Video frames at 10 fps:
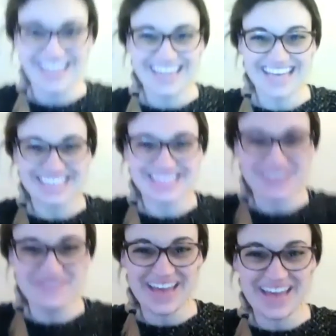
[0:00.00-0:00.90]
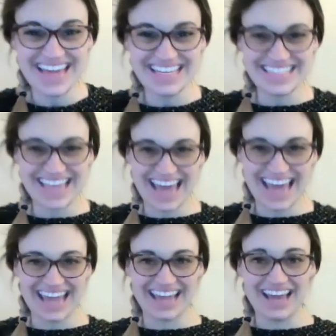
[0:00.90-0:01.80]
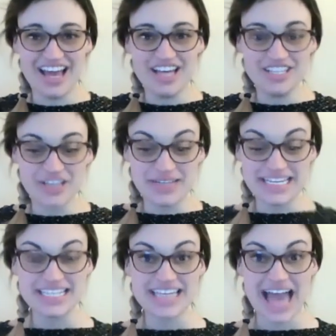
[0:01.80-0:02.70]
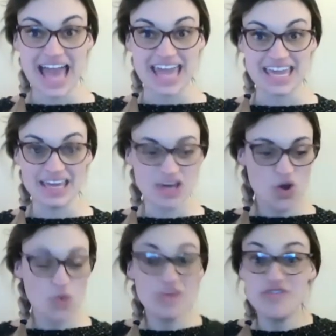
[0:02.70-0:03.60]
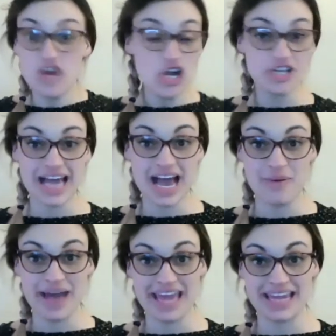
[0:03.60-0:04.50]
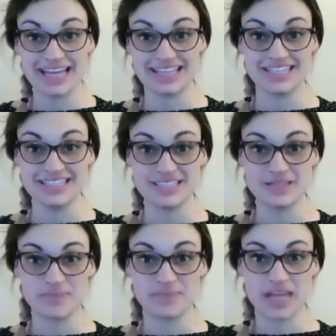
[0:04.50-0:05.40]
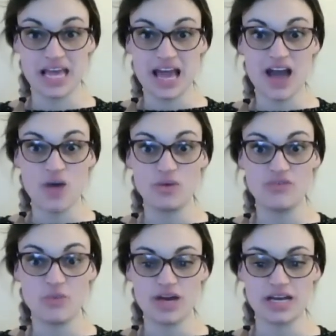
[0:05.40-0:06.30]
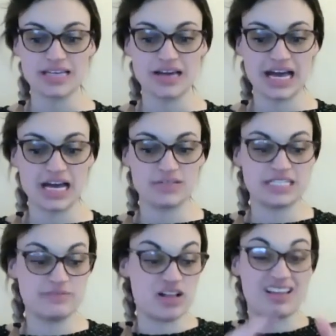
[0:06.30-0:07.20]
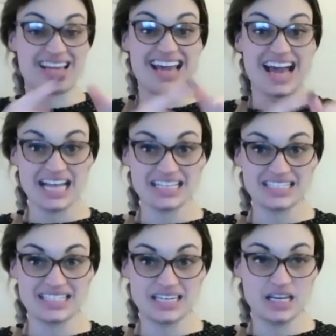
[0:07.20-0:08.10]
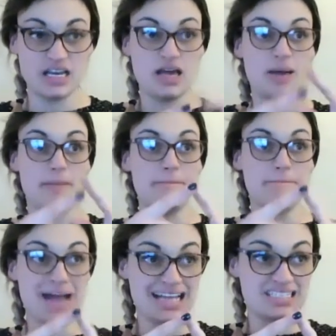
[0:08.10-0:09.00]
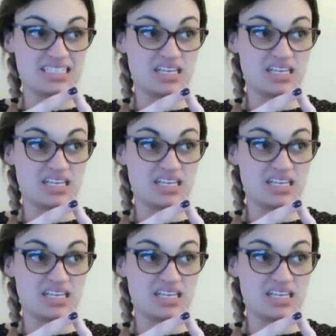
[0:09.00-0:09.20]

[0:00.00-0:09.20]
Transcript: that's amazing. So today we've looked at our eight letters and we've worked out how to spell cat, mat,